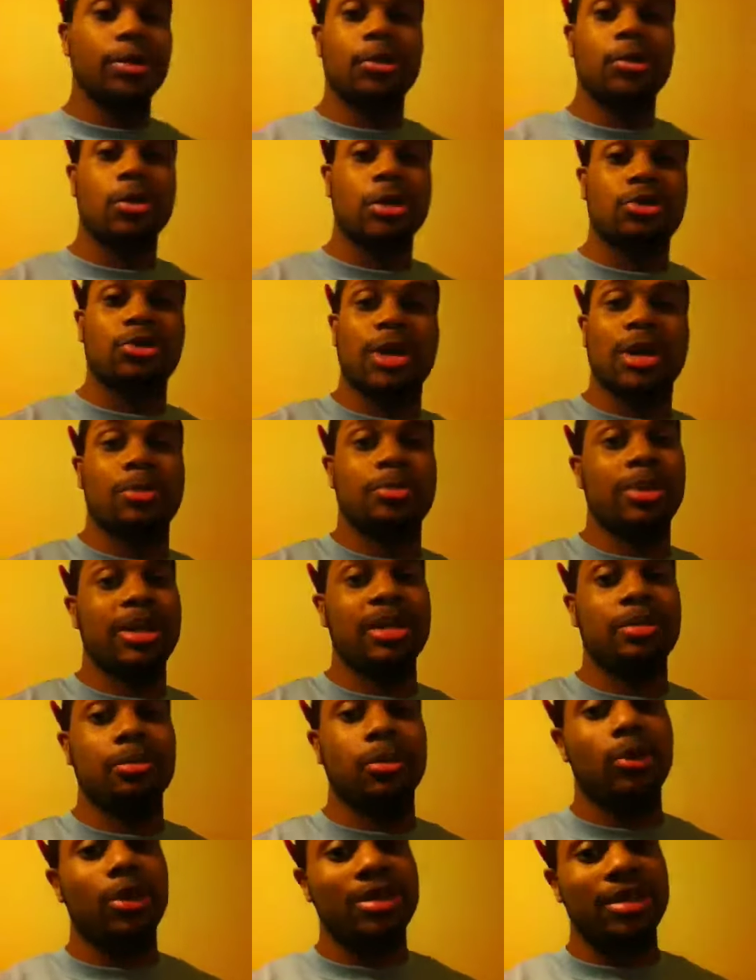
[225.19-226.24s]
go and try to play
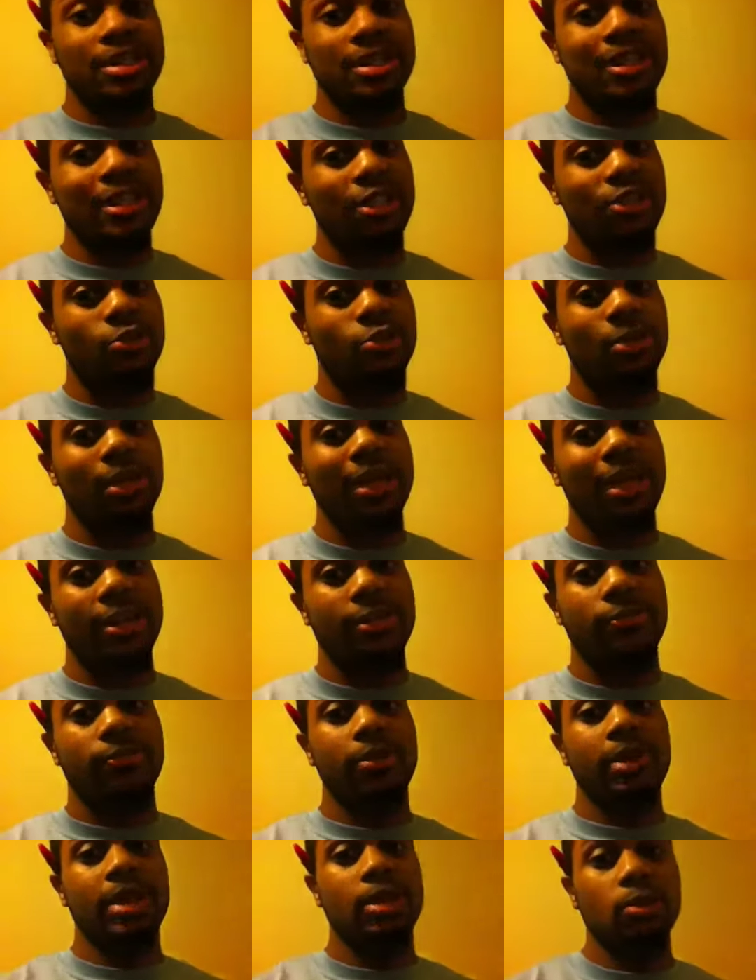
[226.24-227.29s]
them boys in Century Link
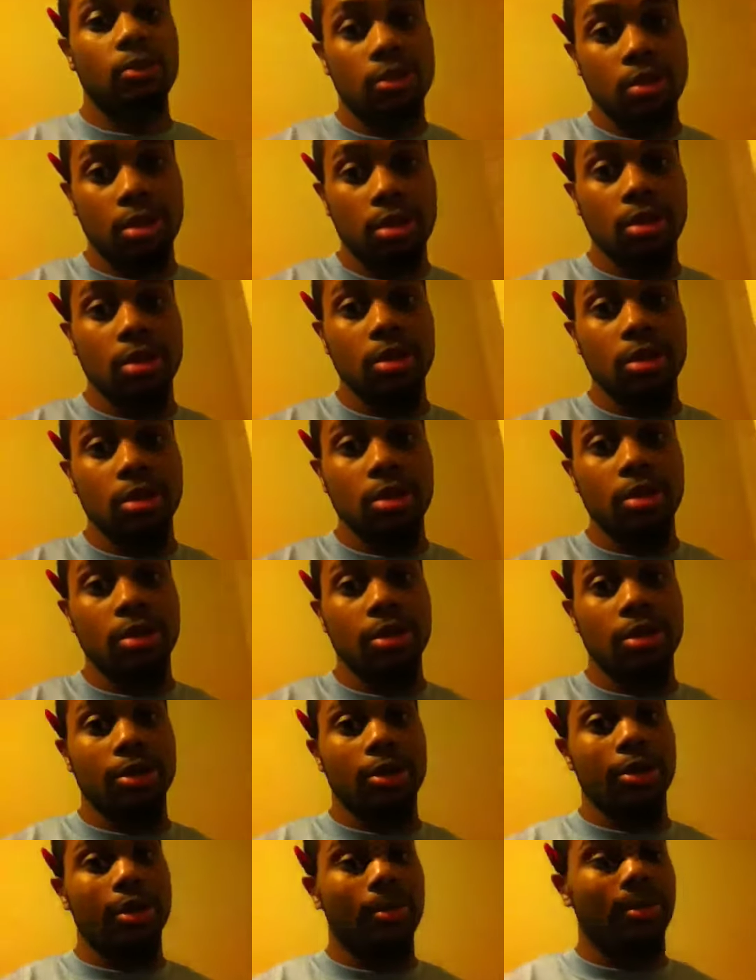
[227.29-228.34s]
Field,
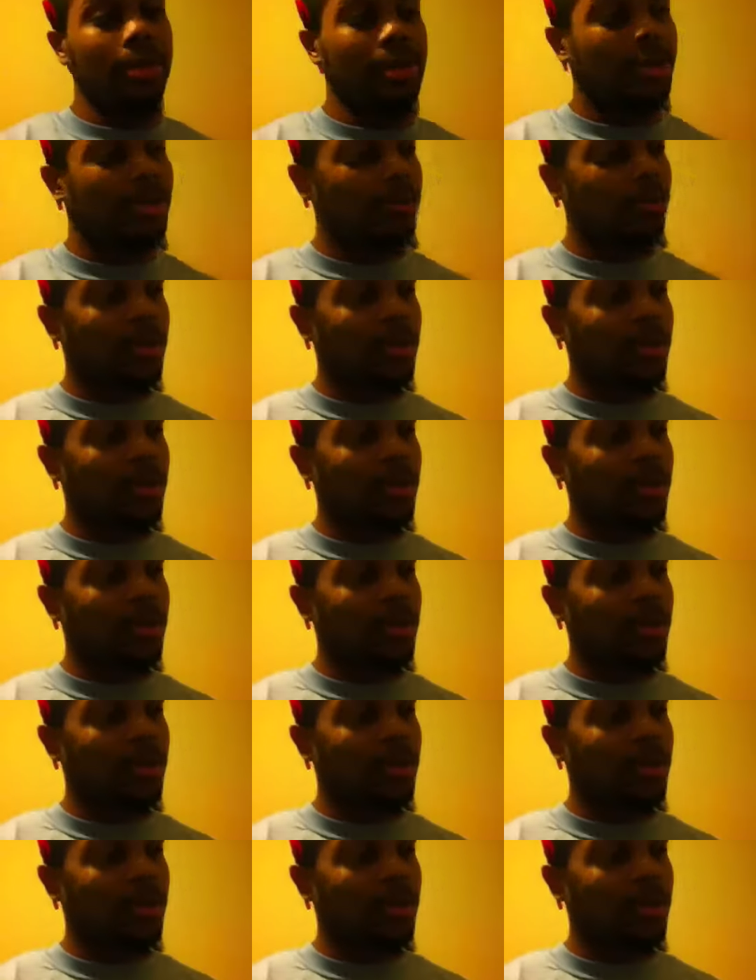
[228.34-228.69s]
you hear me?